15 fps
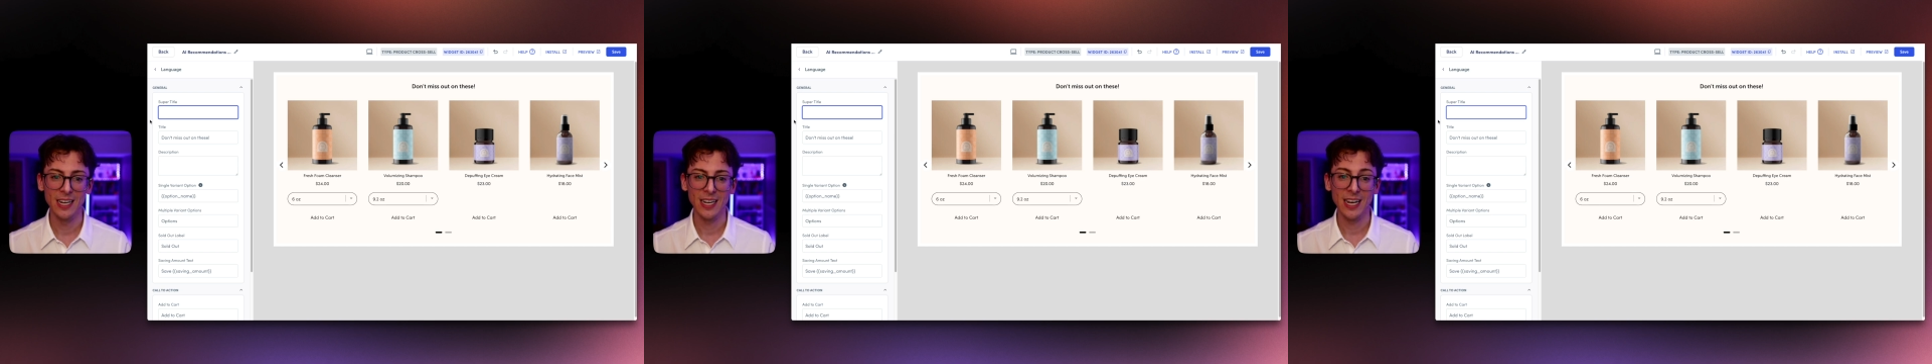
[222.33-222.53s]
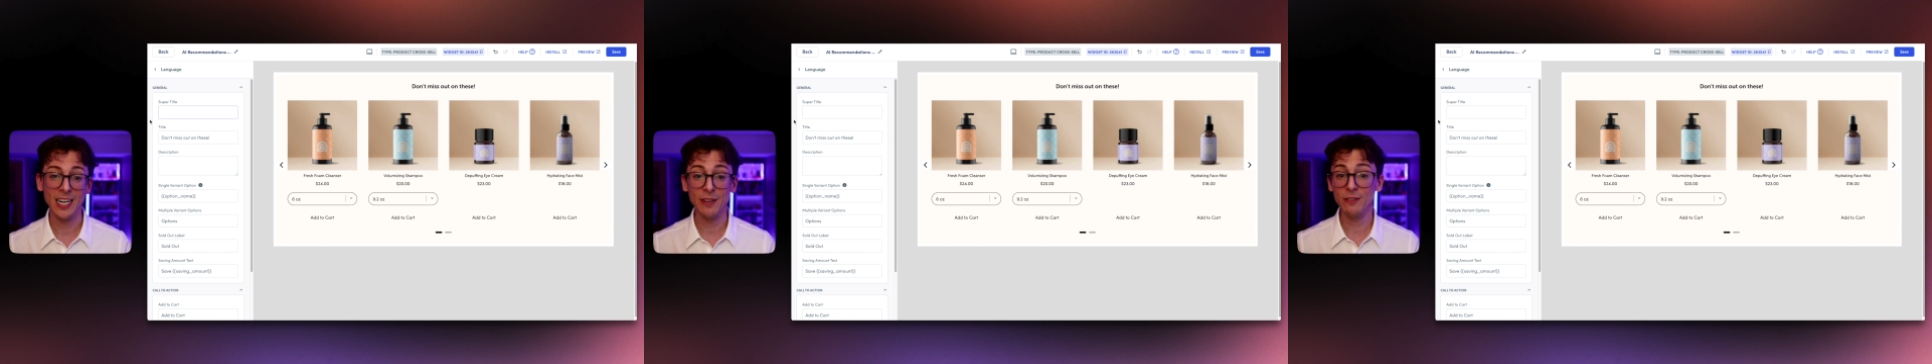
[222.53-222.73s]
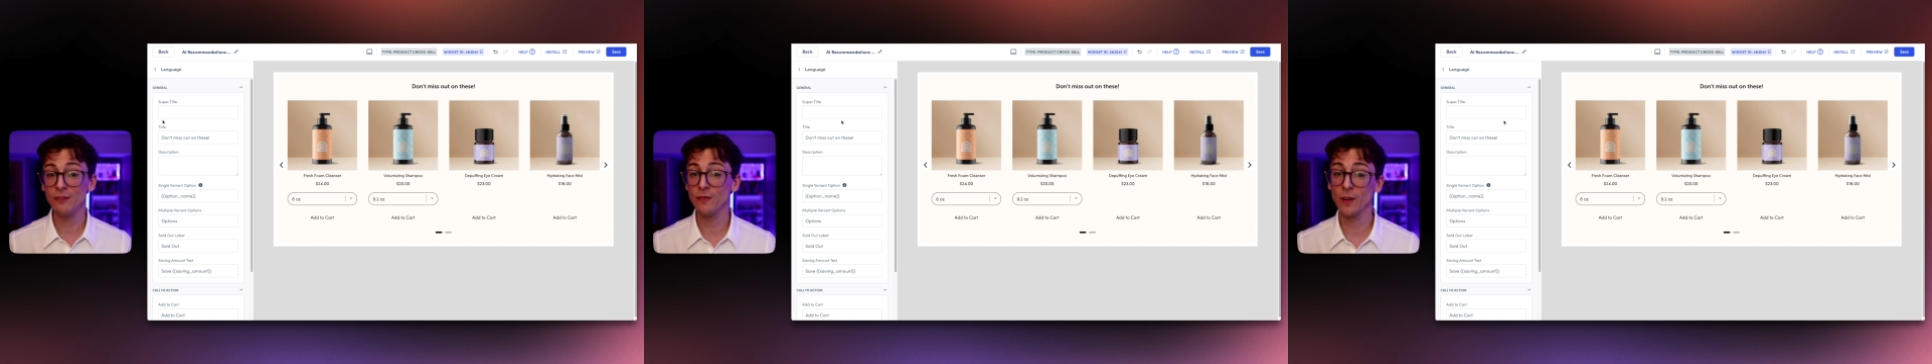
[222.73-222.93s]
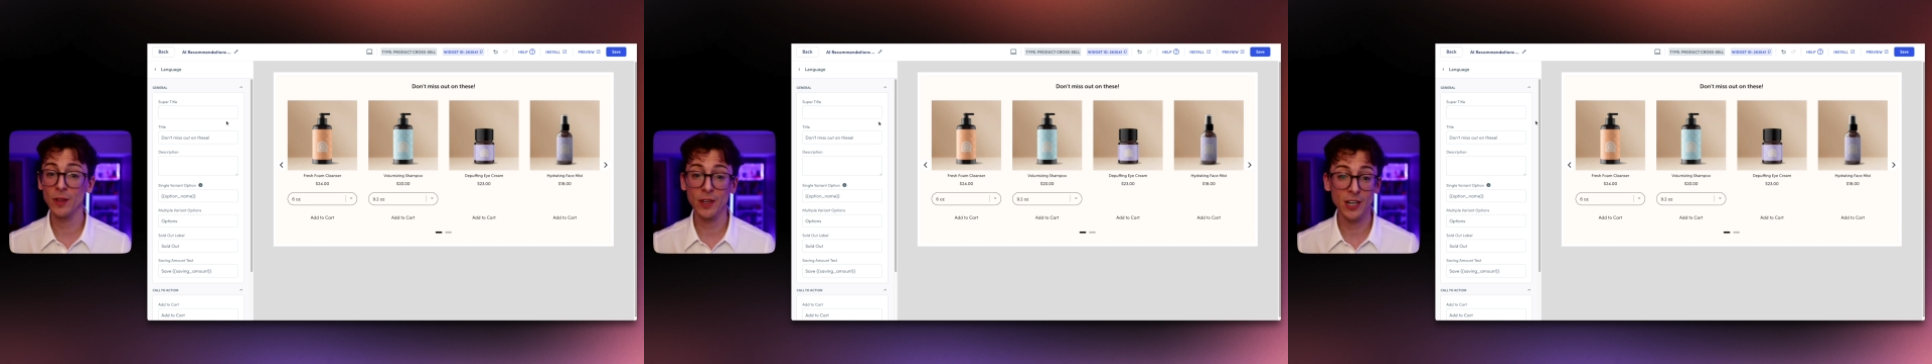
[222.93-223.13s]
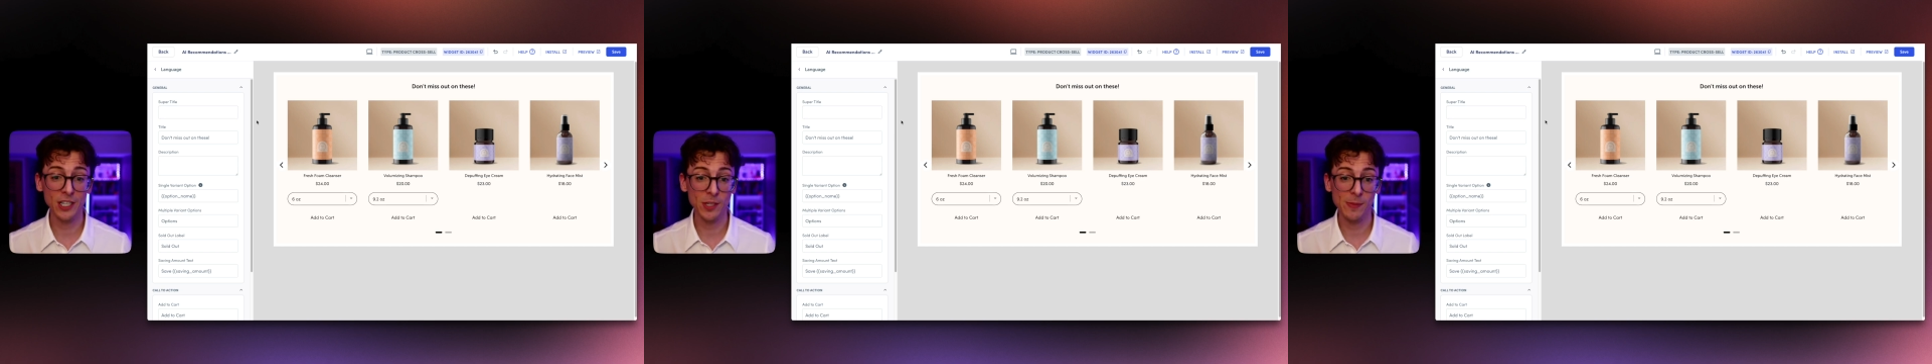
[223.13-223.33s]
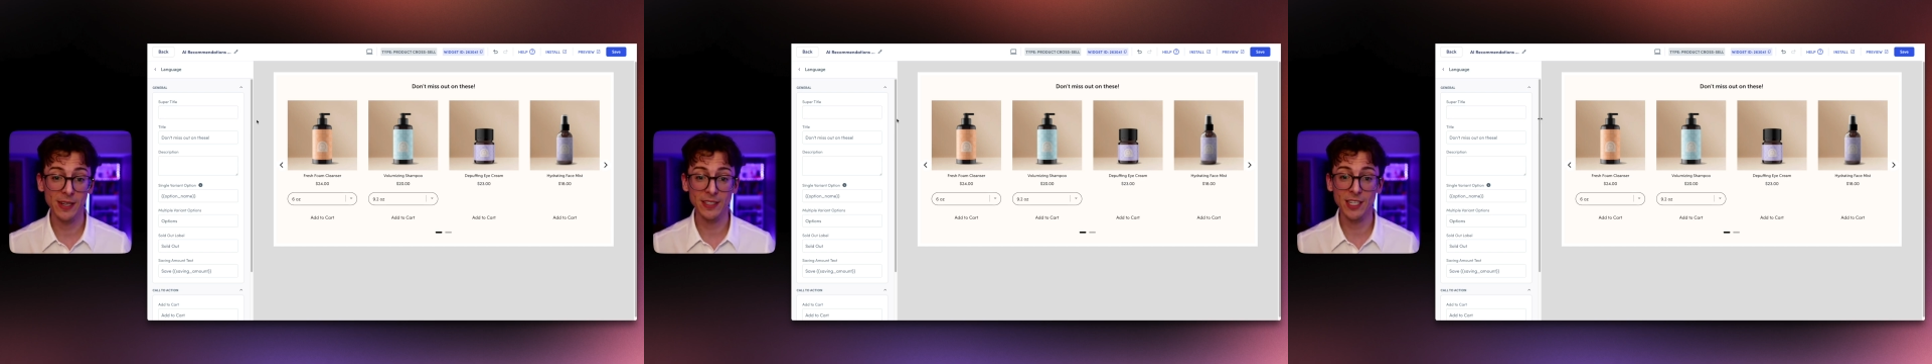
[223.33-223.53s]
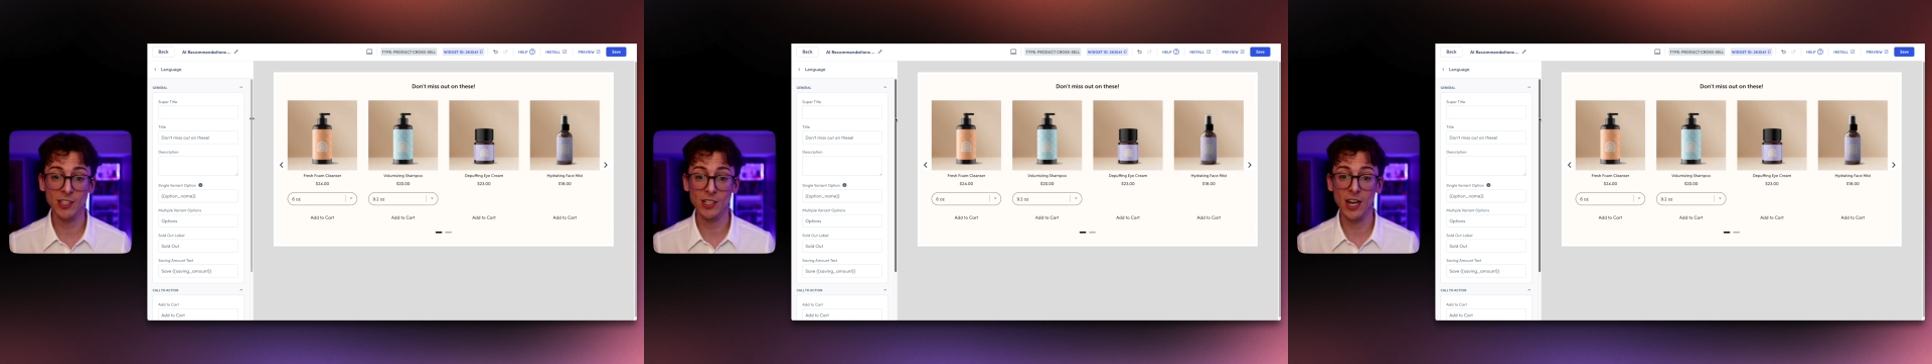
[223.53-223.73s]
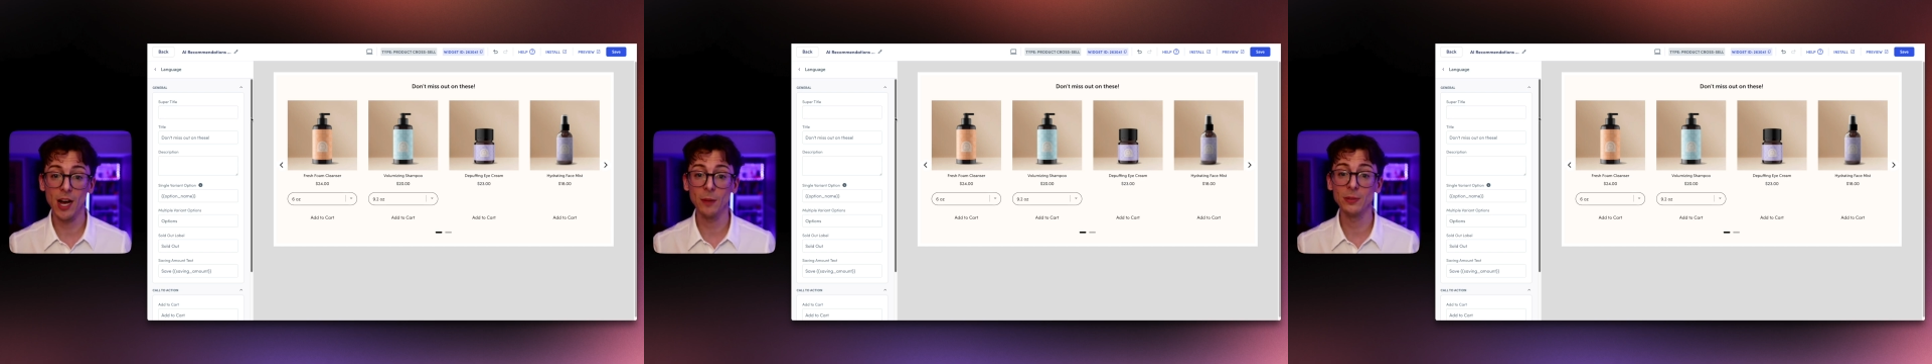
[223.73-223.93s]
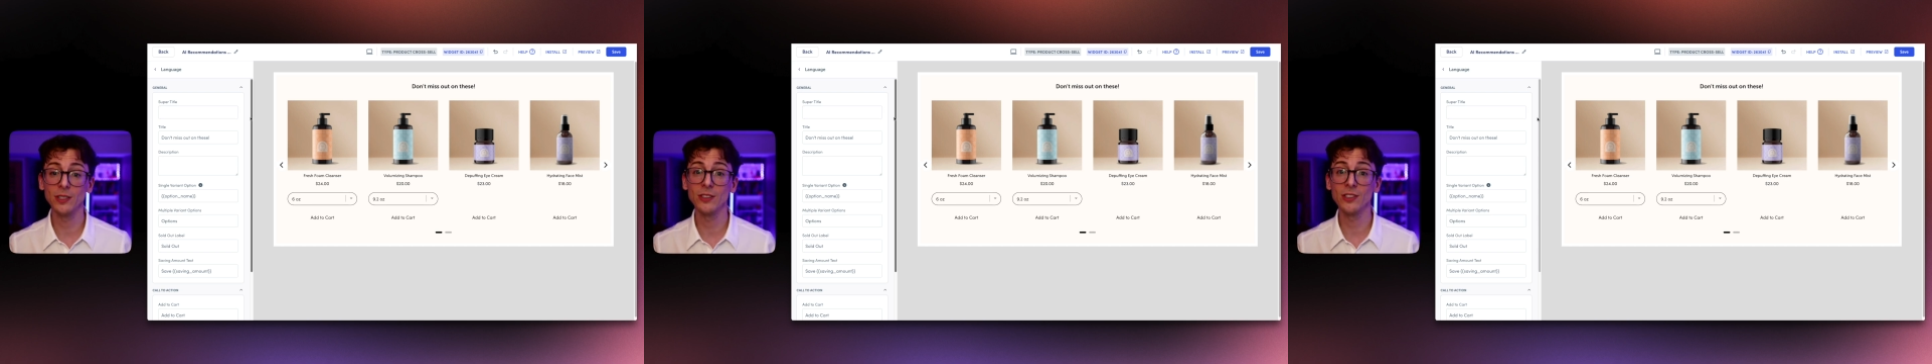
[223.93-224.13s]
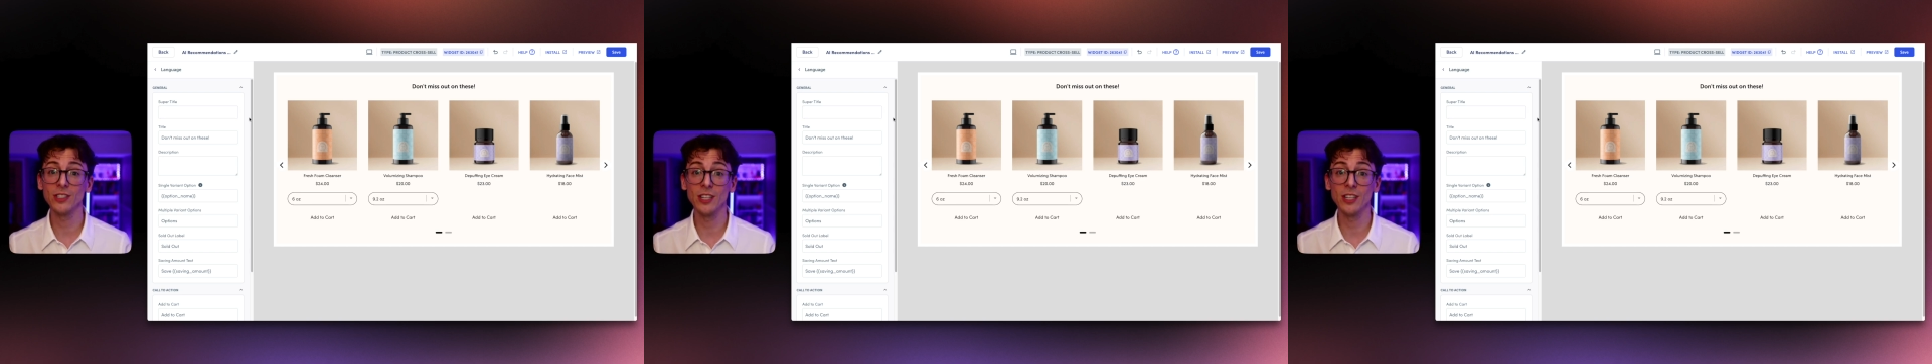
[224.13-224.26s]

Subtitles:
And even further customization options